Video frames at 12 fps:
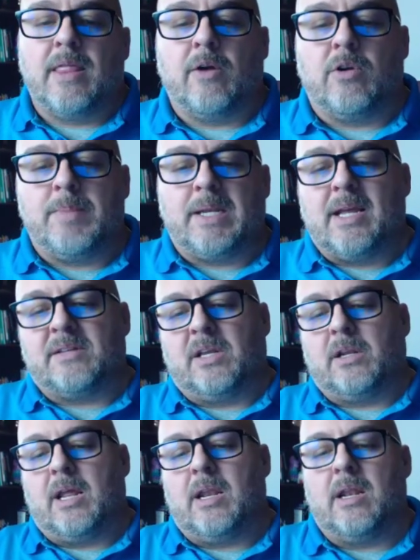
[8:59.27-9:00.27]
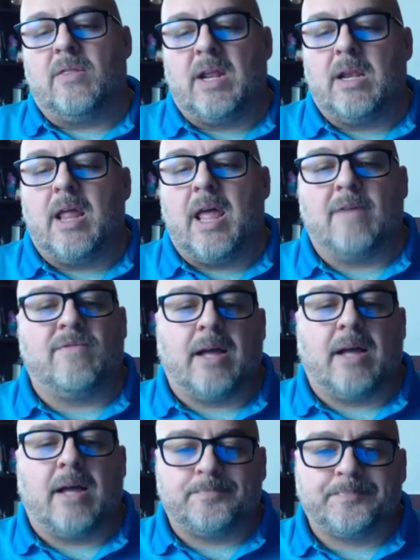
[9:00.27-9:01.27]
they would be designated, and they didn't have
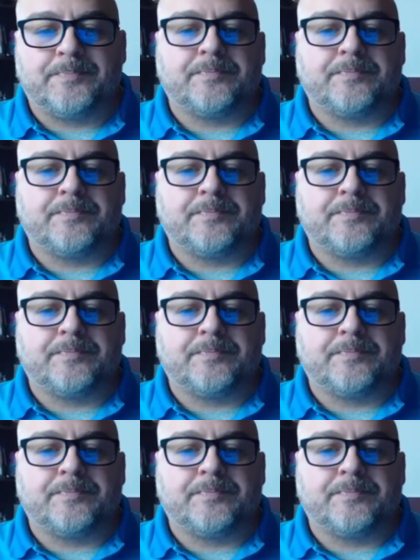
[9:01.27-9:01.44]
that.